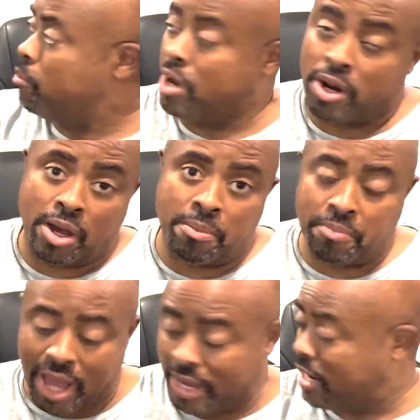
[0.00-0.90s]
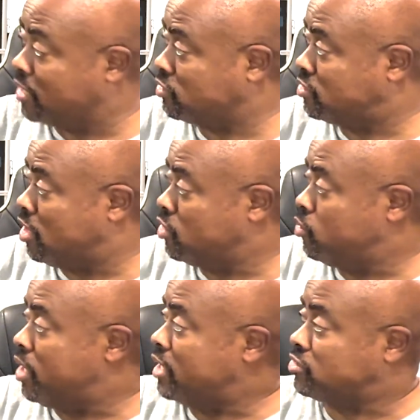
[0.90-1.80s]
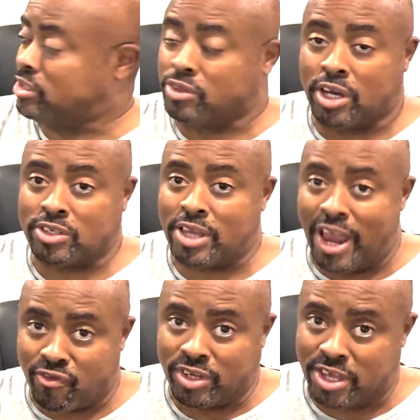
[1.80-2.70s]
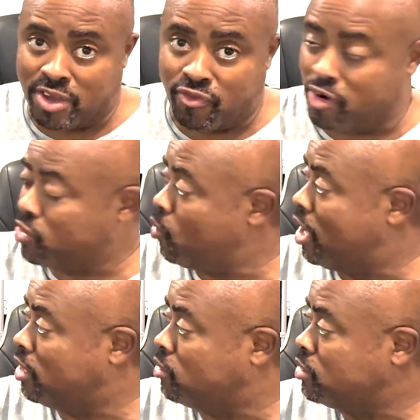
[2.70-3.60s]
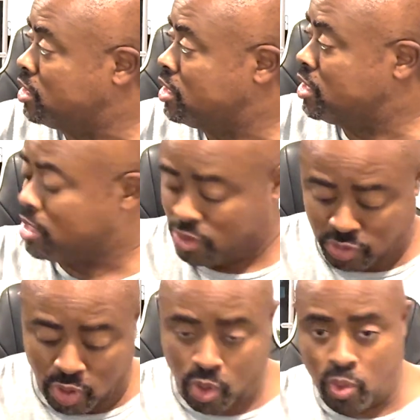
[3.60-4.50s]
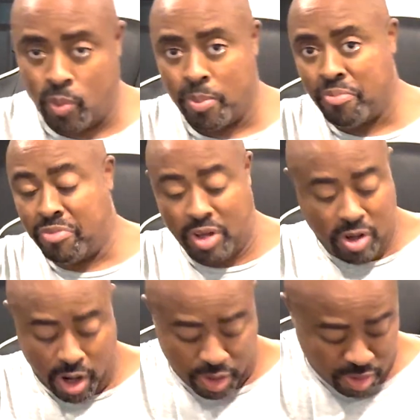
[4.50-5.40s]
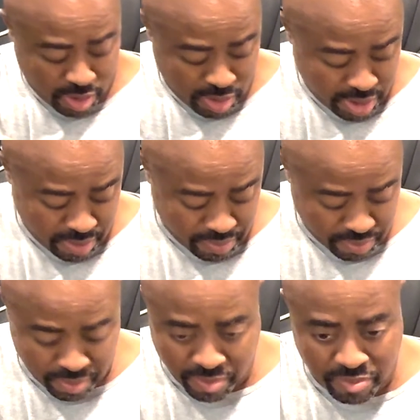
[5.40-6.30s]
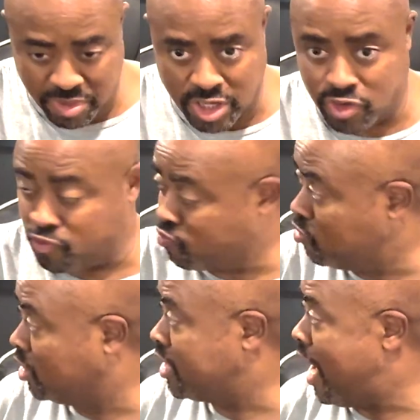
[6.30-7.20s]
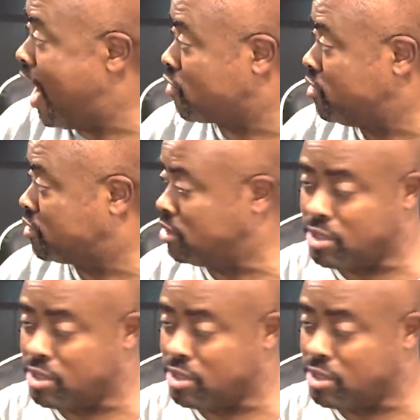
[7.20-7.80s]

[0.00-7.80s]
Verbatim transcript: But um, I can actually tell you, it actually does everything very well. So the cutter is really accurate.